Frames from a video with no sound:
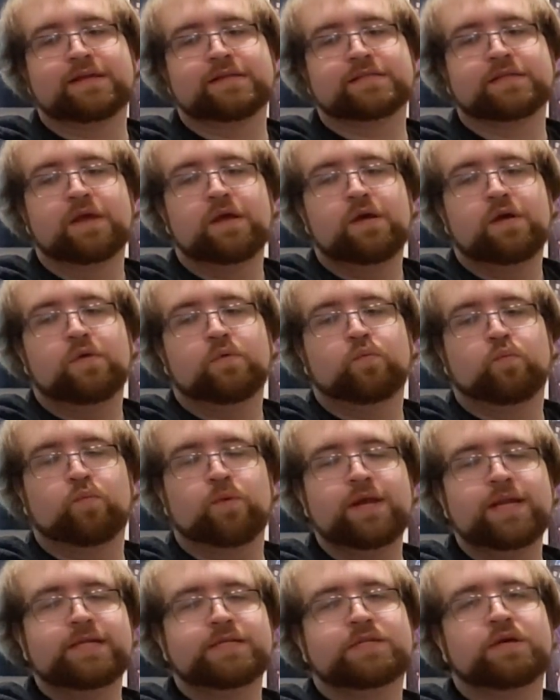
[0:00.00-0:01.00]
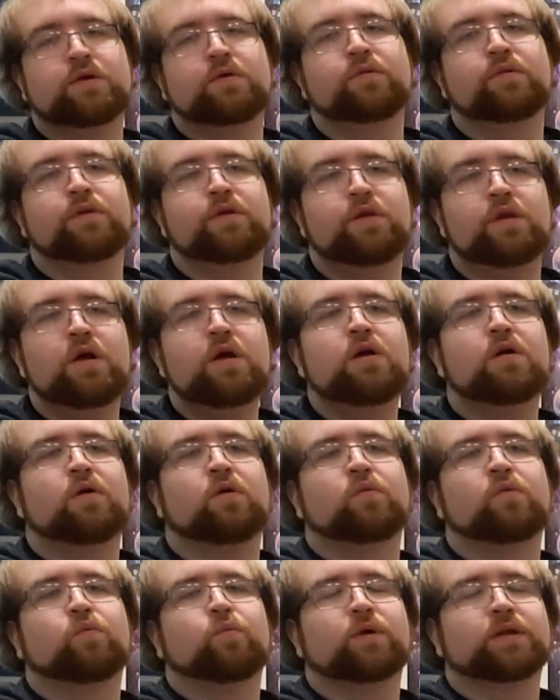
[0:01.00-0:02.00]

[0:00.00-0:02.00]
is we don't know